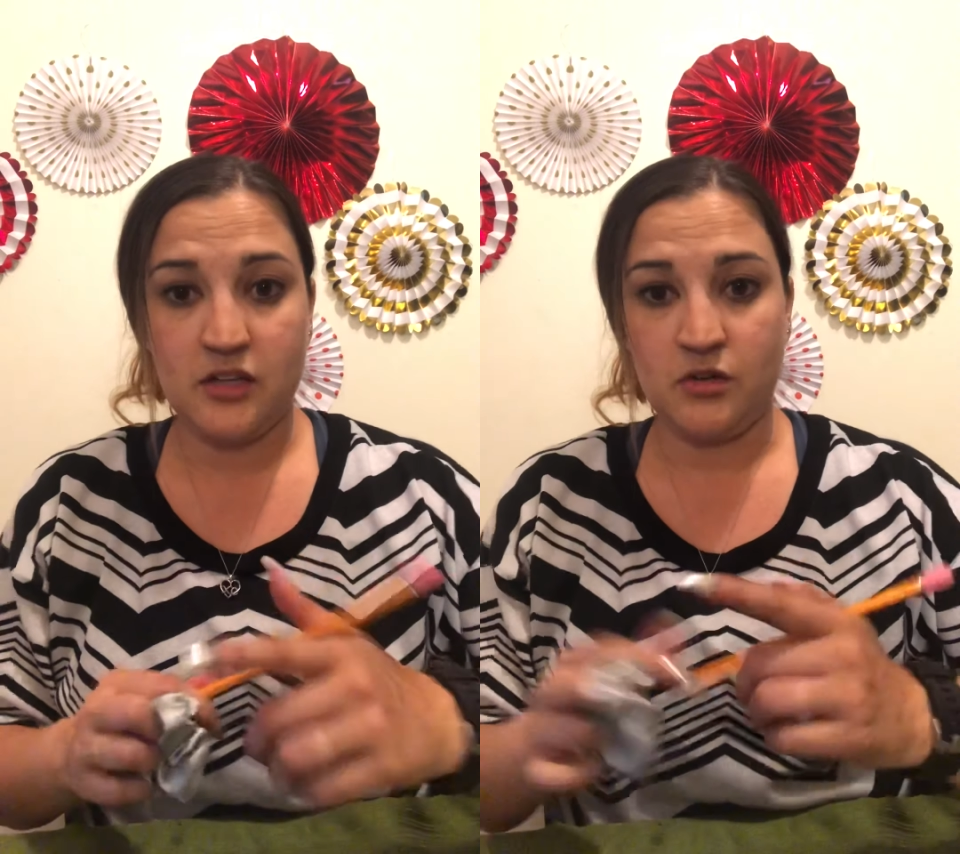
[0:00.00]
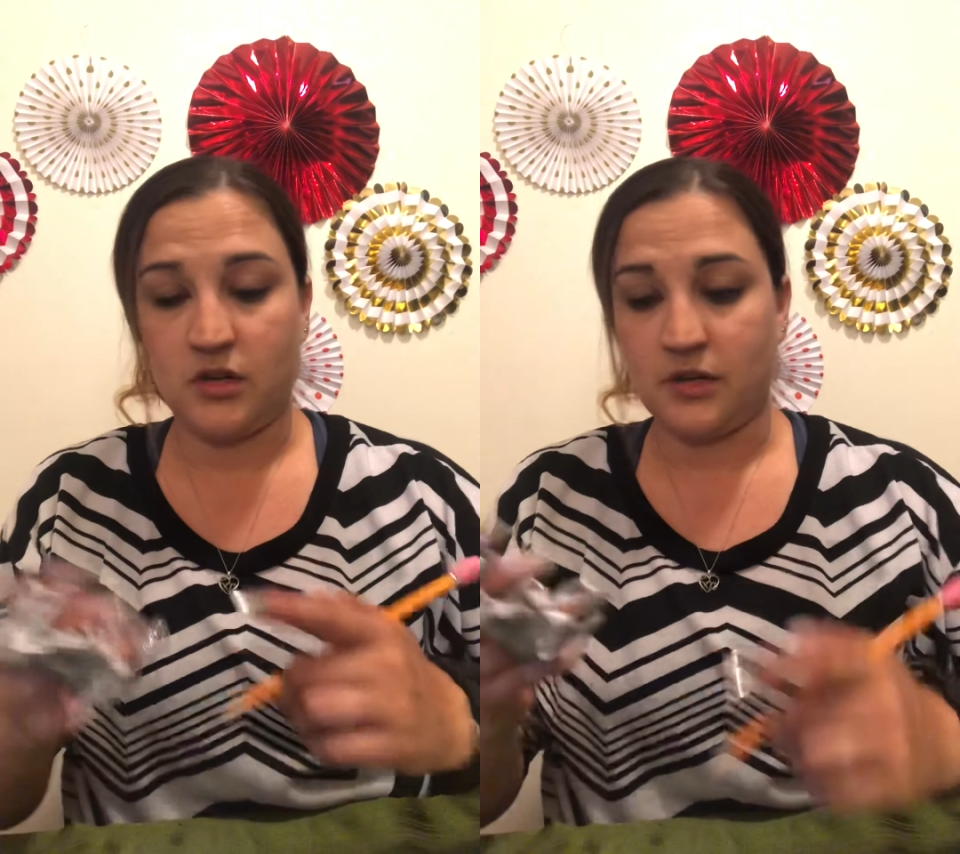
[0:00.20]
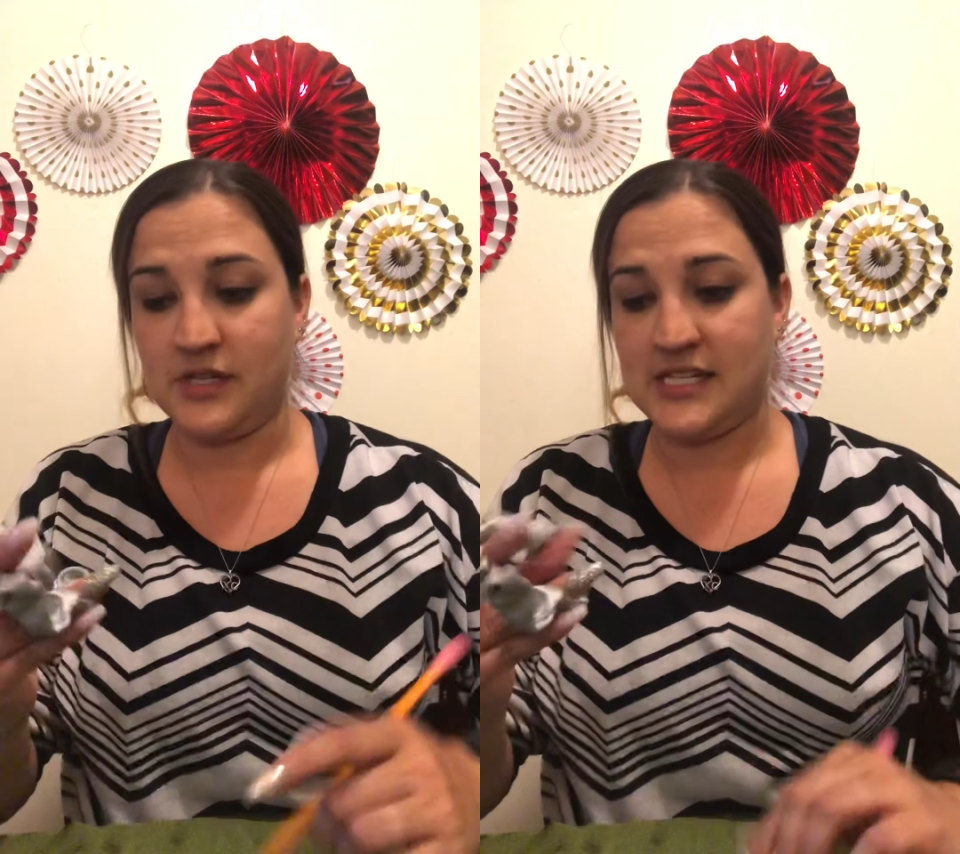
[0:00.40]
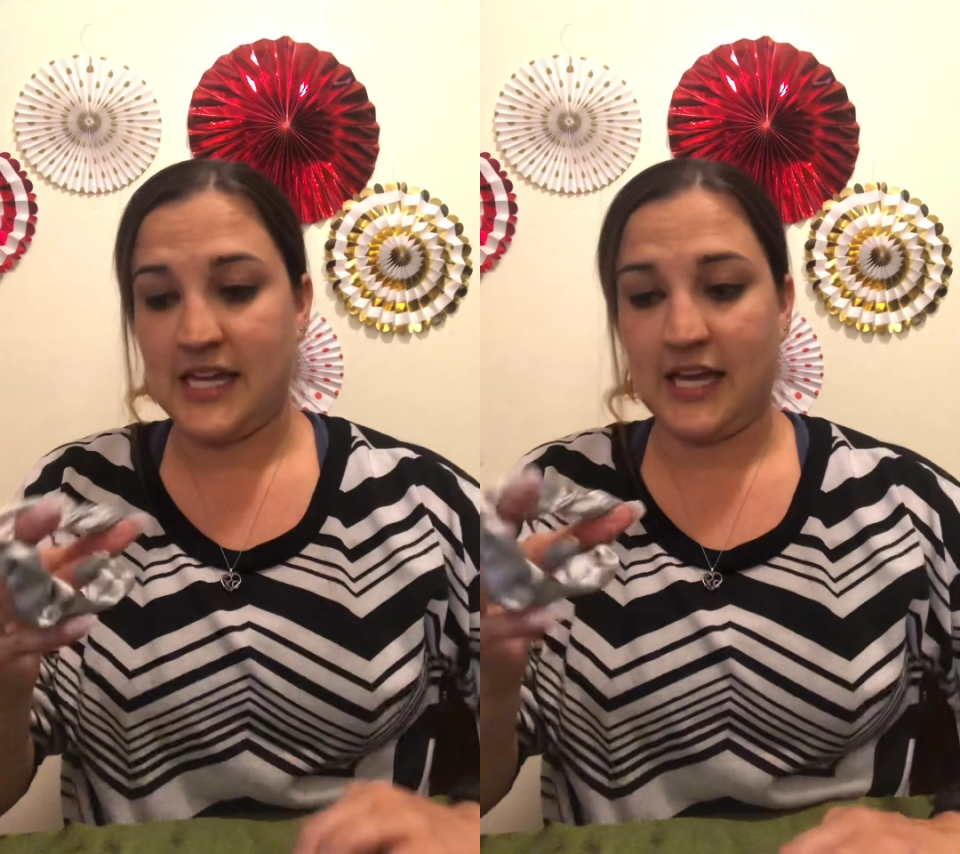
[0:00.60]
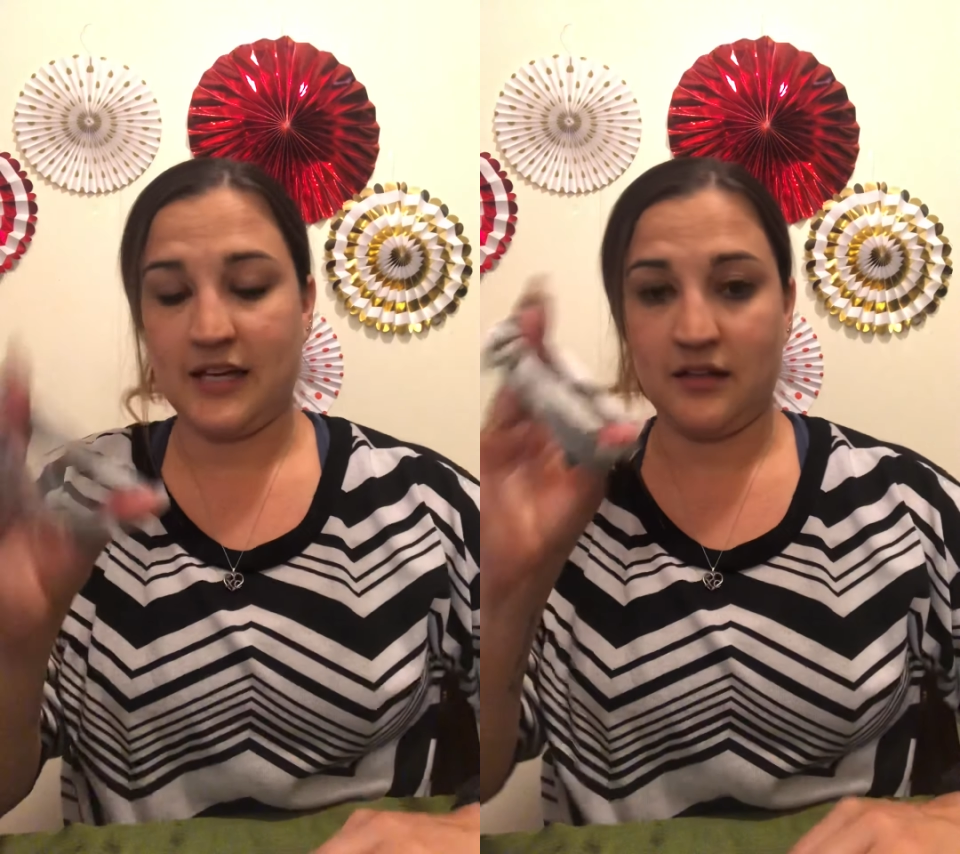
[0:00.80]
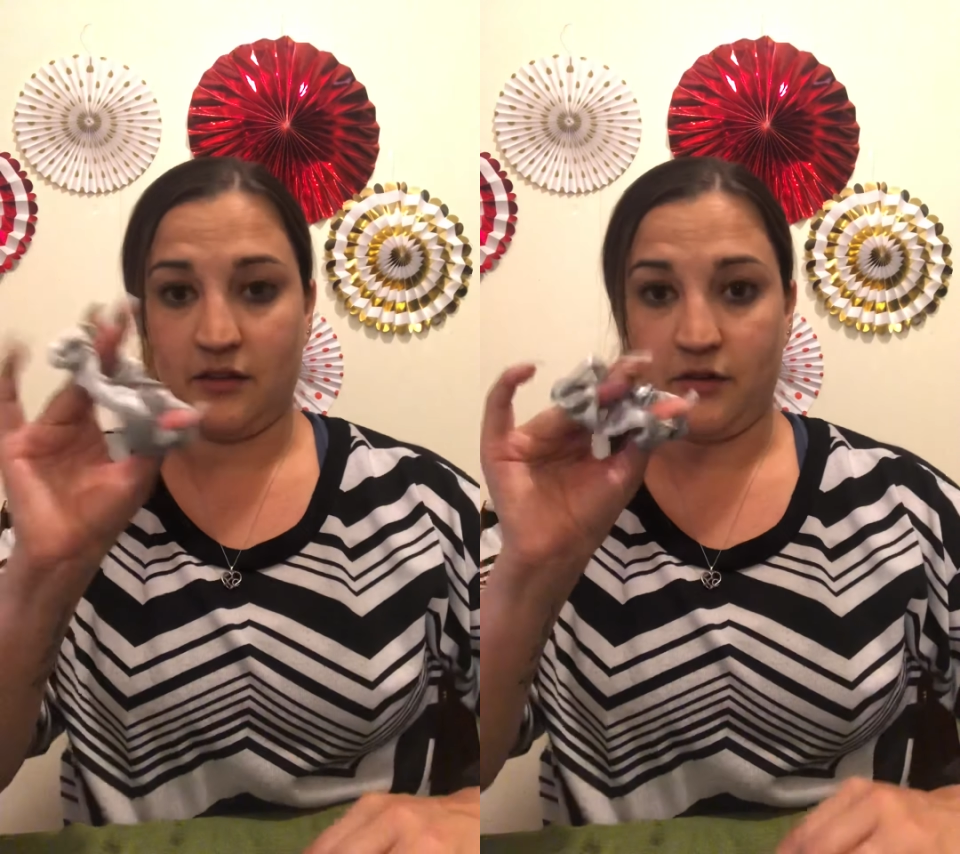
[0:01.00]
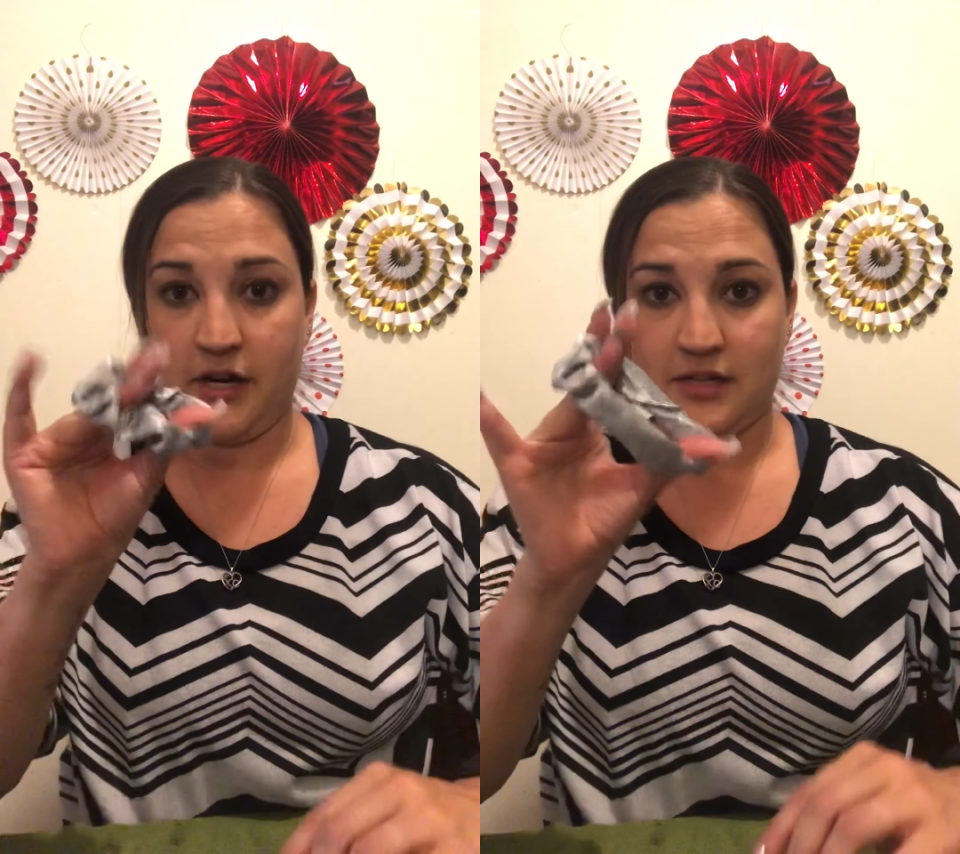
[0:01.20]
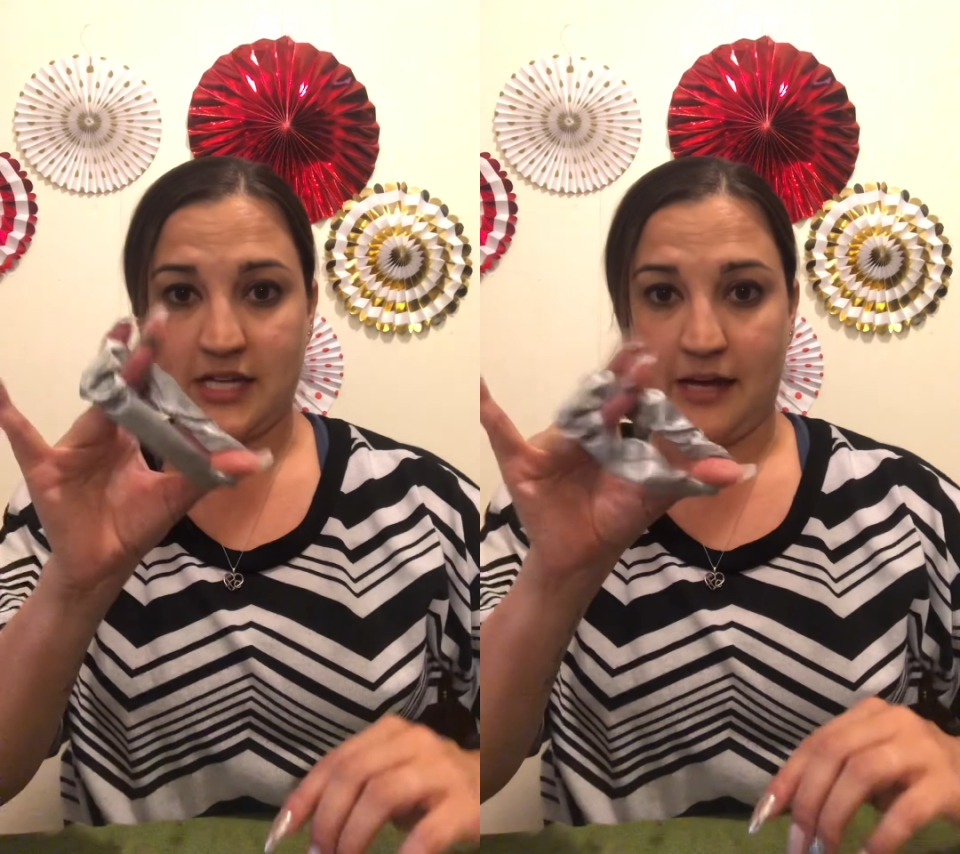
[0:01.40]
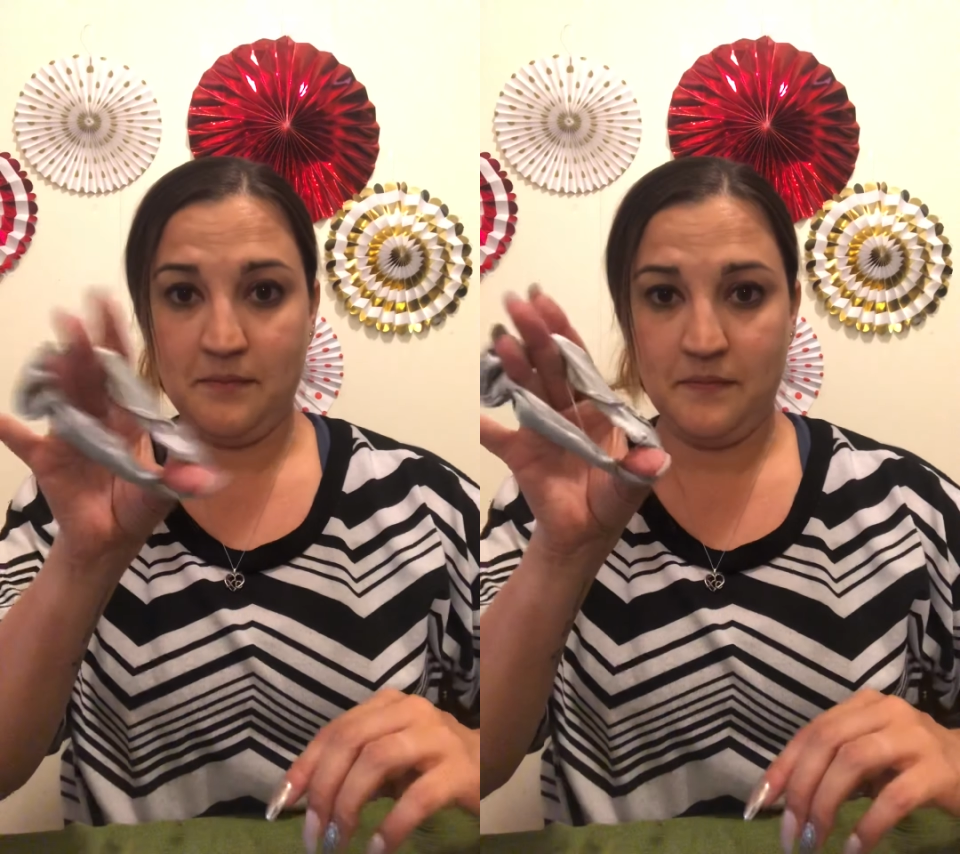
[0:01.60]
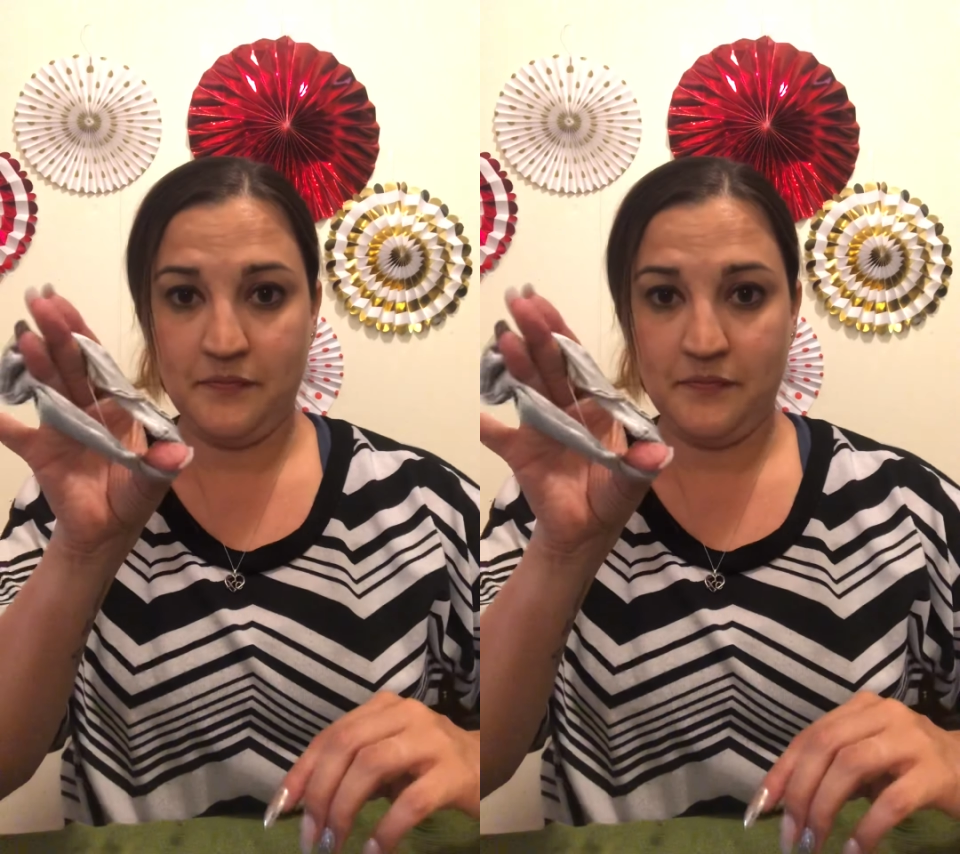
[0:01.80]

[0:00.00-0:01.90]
you can always take a little hair tie.